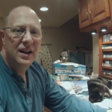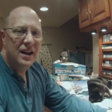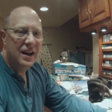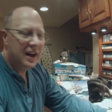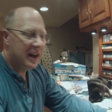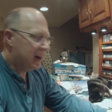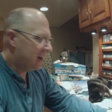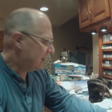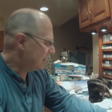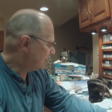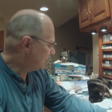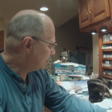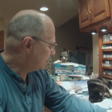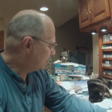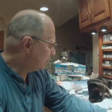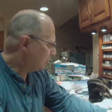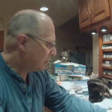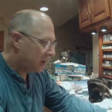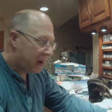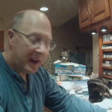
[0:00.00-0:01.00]

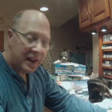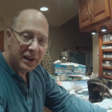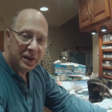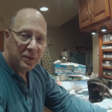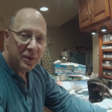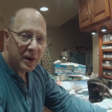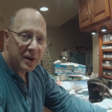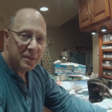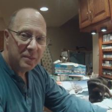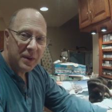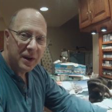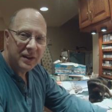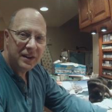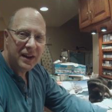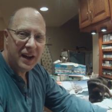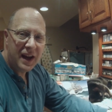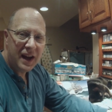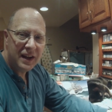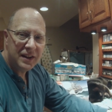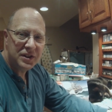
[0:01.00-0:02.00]
Don't highly recommend
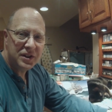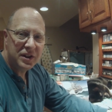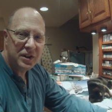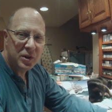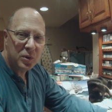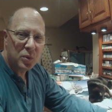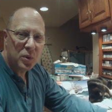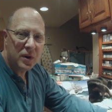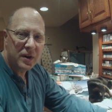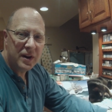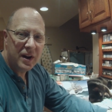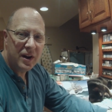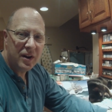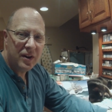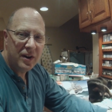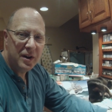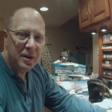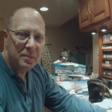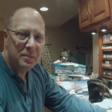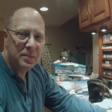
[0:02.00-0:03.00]
cats in your work
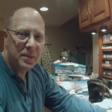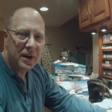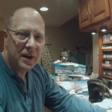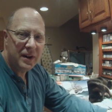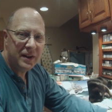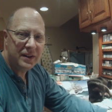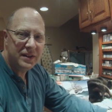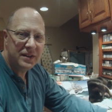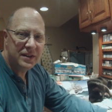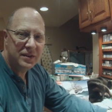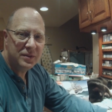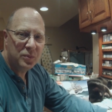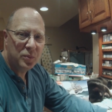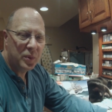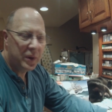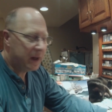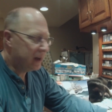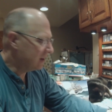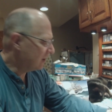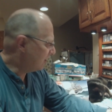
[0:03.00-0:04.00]
area, but we get